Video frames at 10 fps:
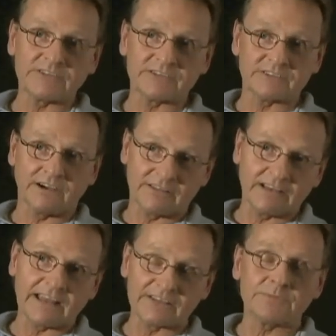inches are
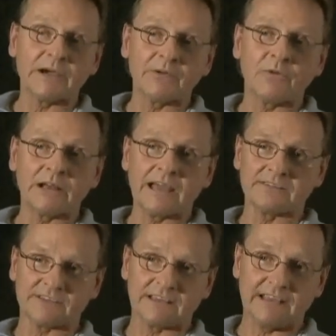that has about one
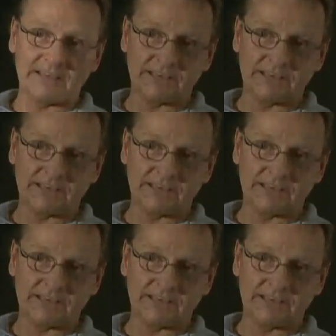ounce of